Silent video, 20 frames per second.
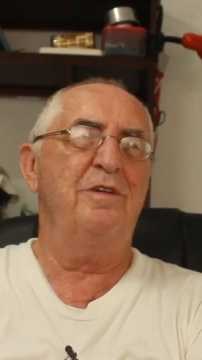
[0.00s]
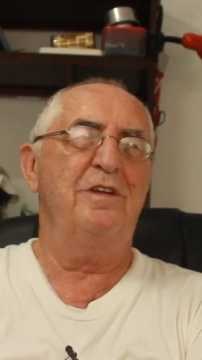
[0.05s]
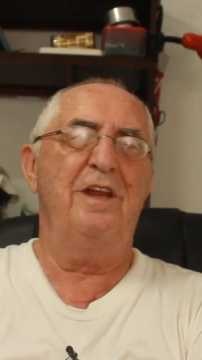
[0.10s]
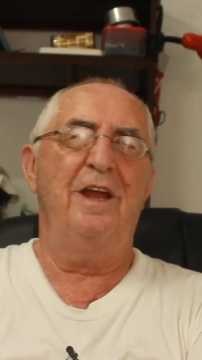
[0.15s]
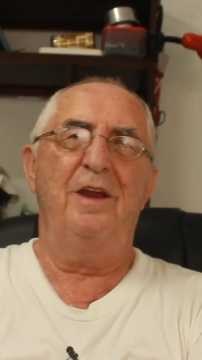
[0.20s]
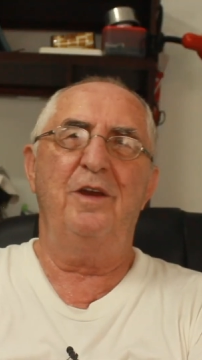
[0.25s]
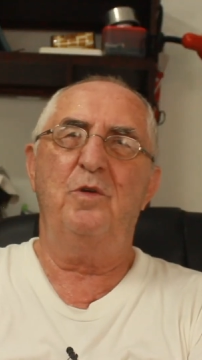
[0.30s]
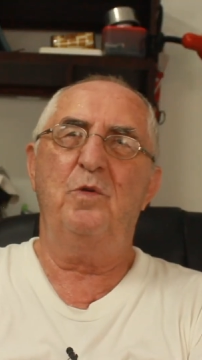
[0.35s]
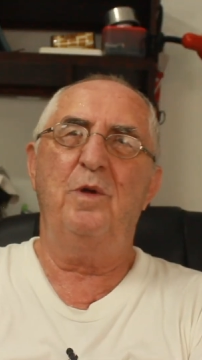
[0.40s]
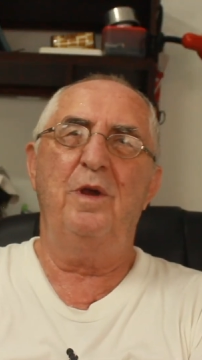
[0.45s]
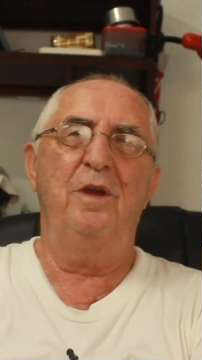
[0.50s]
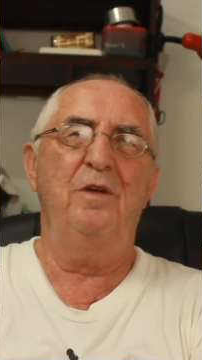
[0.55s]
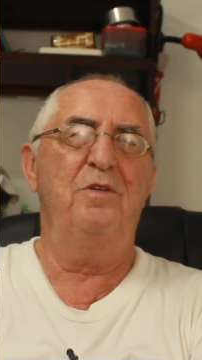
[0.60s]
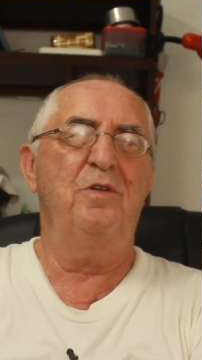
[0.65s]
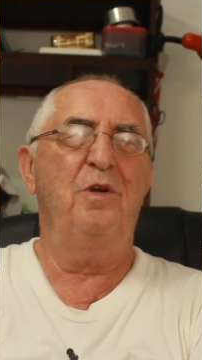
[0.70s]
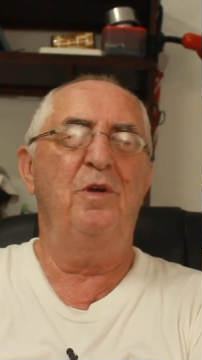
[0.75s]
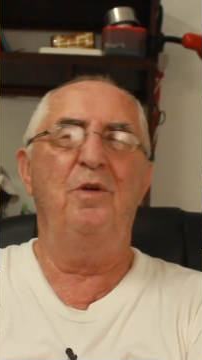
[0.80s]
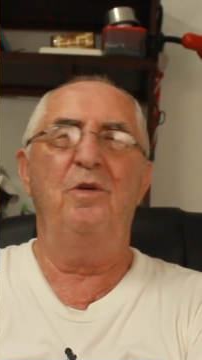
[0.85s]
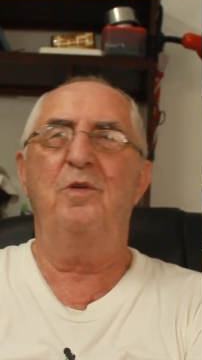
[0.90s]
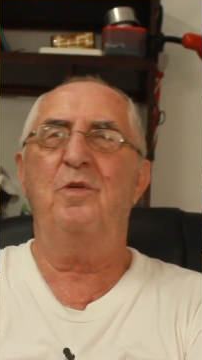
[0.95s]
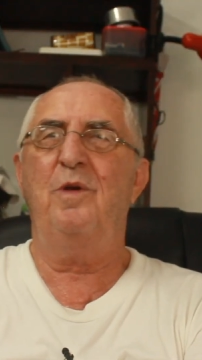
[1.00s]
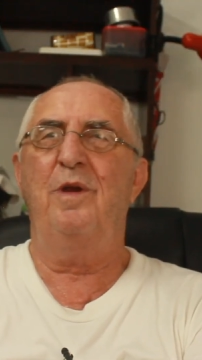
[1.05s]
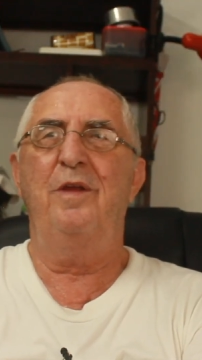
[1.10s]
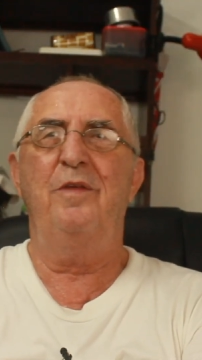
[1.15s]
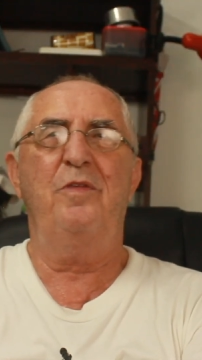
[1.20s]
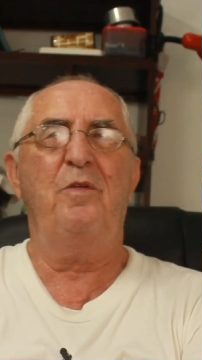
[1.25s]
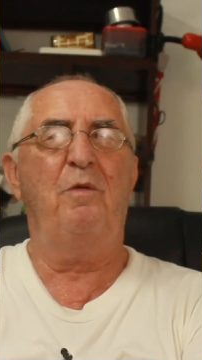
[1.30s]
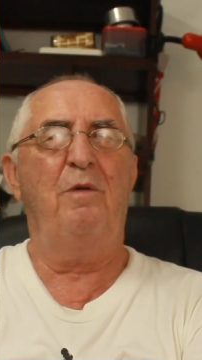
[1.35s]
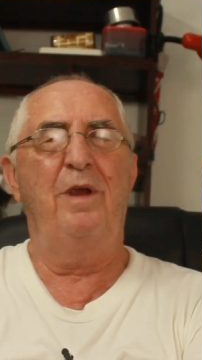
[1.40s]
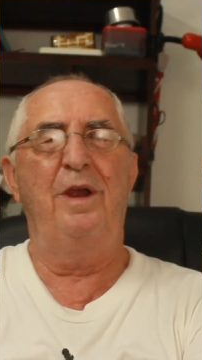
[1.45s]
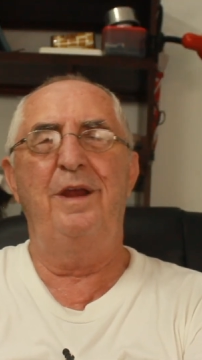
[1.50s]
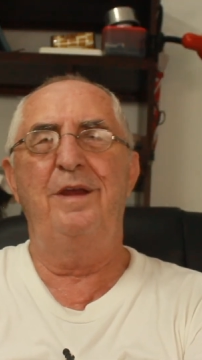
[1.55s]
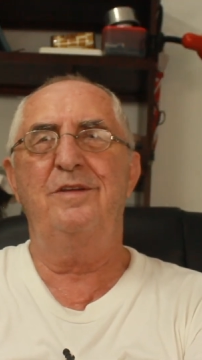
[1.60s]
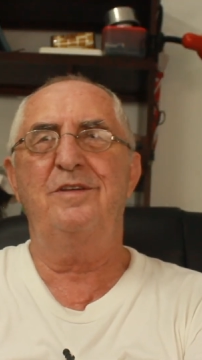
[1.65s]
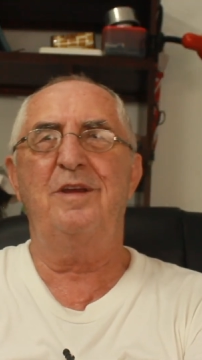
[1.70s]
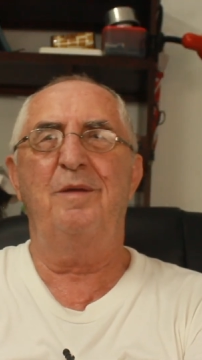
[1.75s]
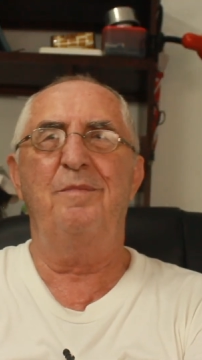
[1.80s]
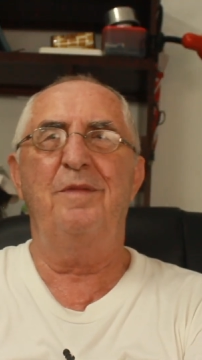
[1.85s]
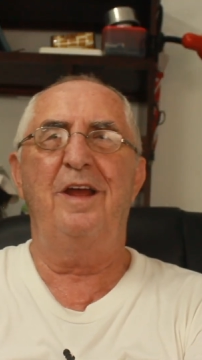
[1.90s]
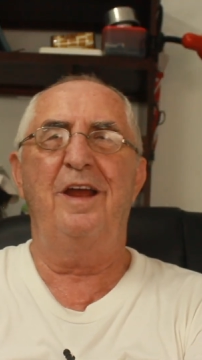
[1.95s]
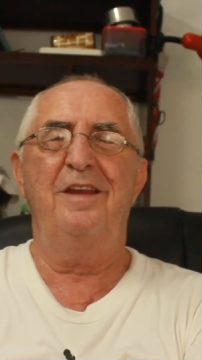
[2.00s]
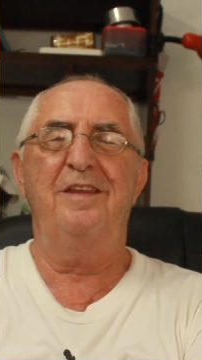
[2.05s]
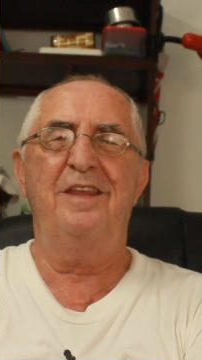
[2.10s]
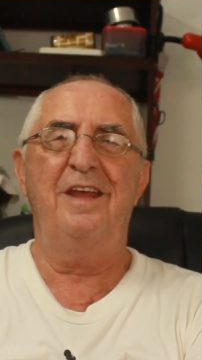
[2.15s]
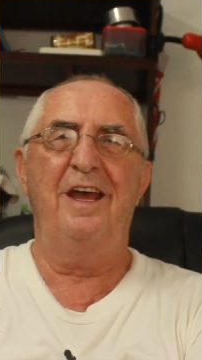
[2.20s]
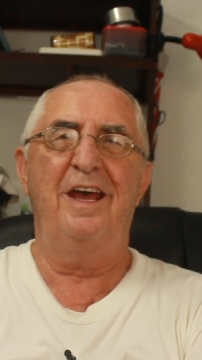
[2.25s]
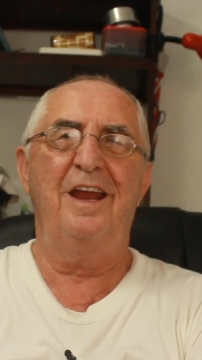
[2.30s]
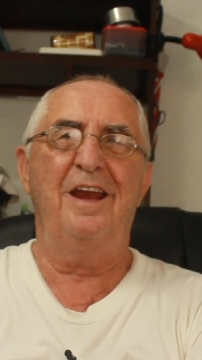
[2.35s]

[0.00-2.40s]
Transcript: I was like 22, 23, something like